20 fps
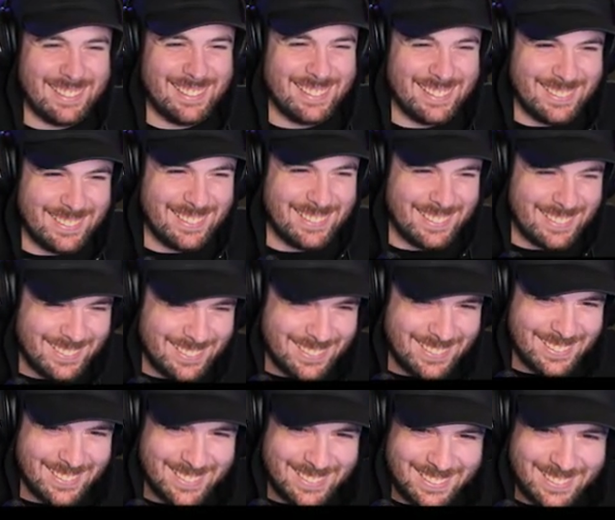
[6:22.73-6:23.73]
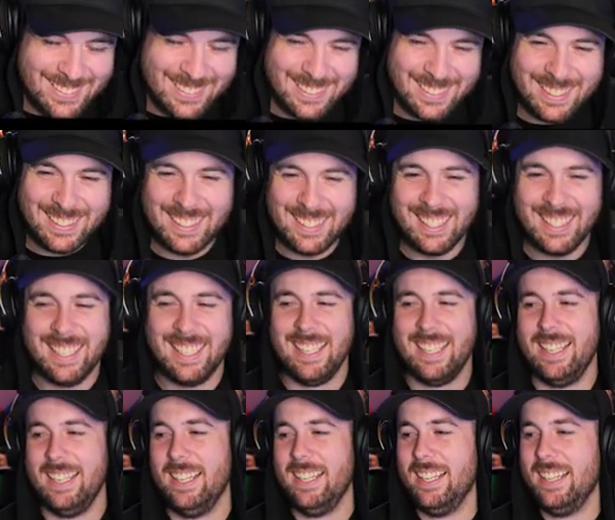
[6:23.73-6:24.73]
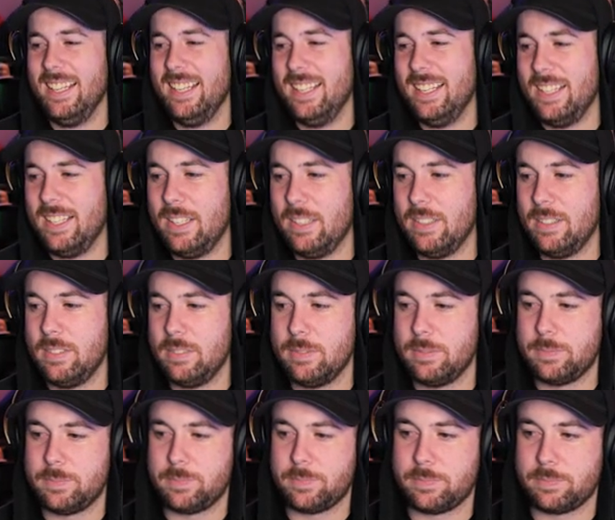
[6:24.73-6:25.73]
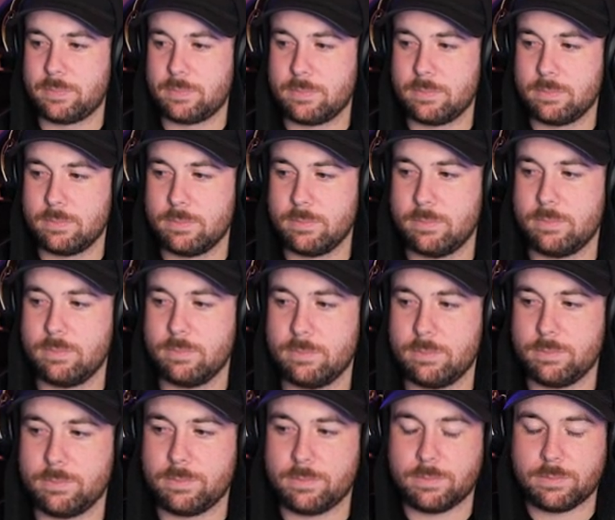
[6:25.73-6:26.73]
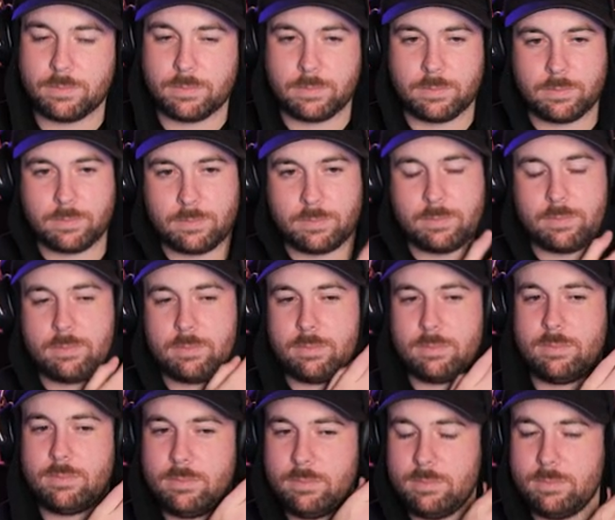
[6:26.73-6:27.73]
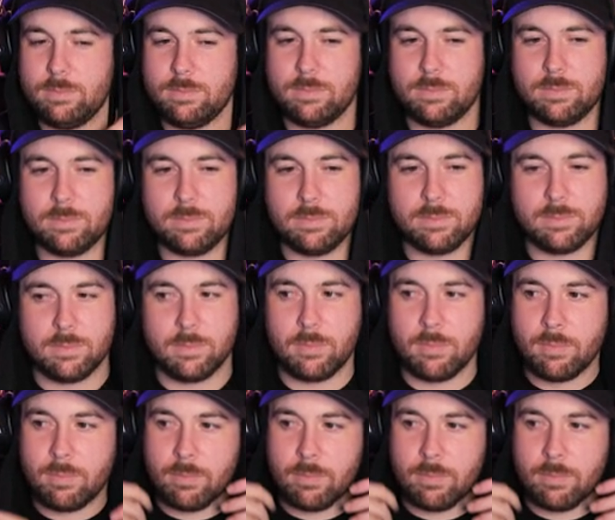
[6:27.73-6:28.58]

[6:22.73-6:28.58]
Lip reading: [no speech]